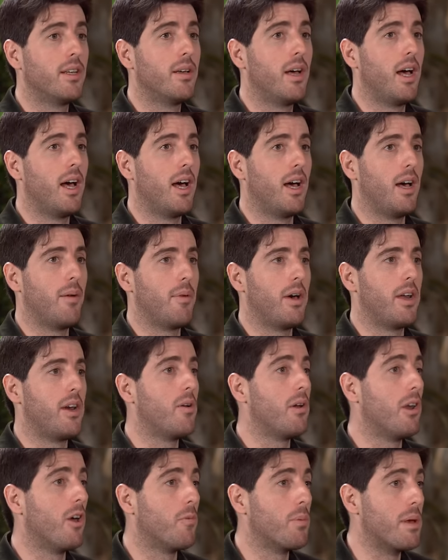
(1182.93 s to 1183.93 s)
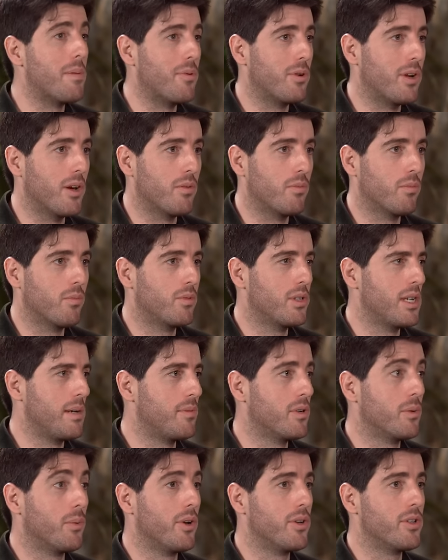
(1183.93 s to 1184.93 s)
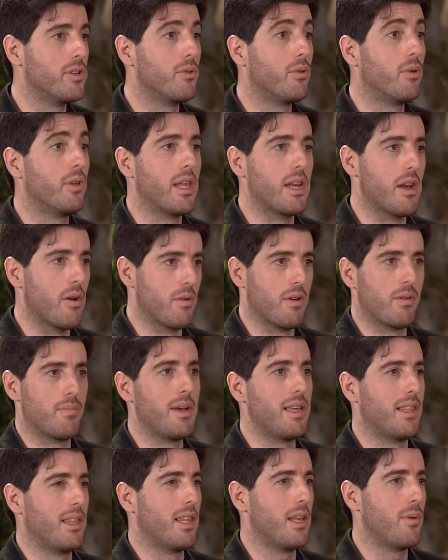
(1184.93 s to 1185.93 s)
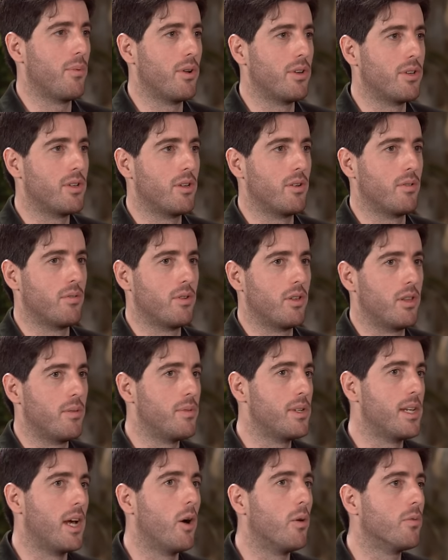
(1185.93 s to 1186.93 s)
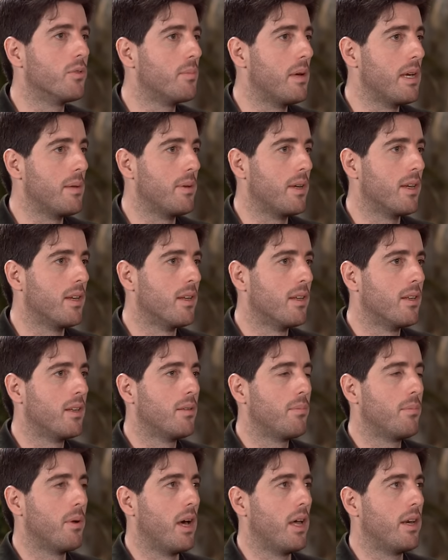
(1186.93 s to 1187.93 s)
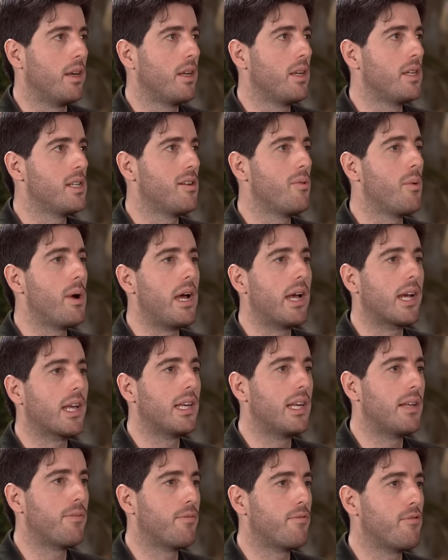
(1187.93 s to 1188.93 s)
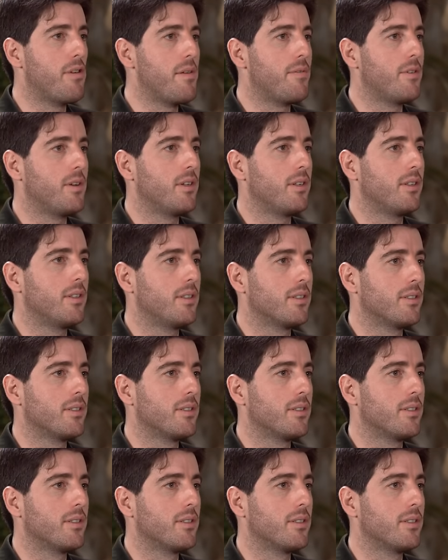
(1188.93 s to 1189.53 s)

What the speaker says: I know a lot of people don't seem to want to, or they don't admit that they want to themselves, maybe. But is there a way I can live forever?